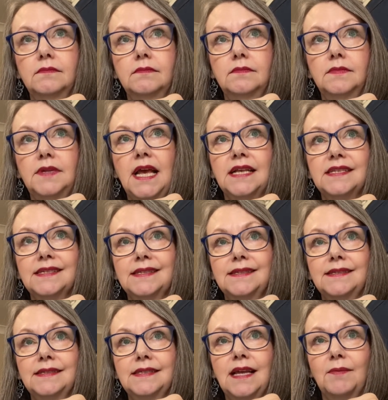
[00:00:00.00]
yes,
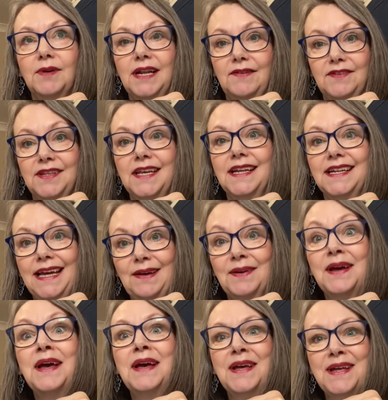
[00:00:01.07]
I'm going to have to think now.
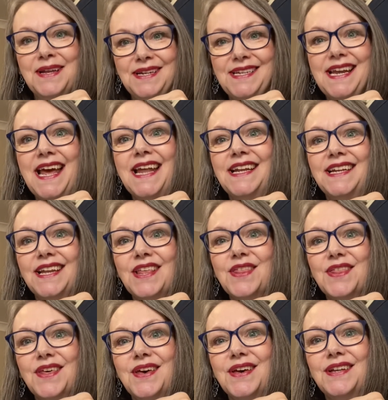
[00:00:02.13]
10,
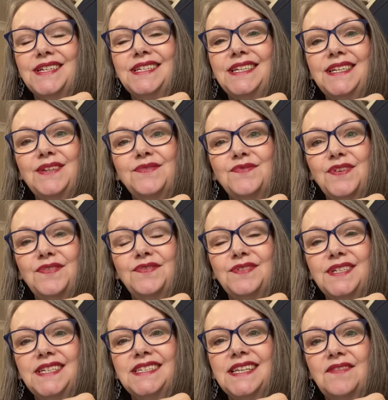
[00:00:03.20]
30,
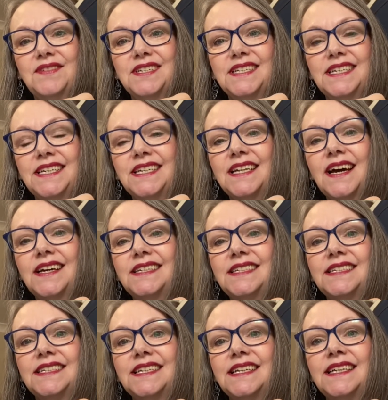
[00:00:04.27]
50, 70 and
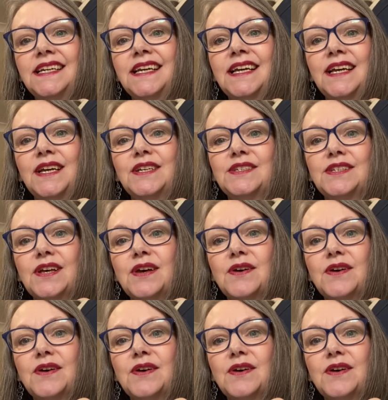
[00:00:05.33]
90. So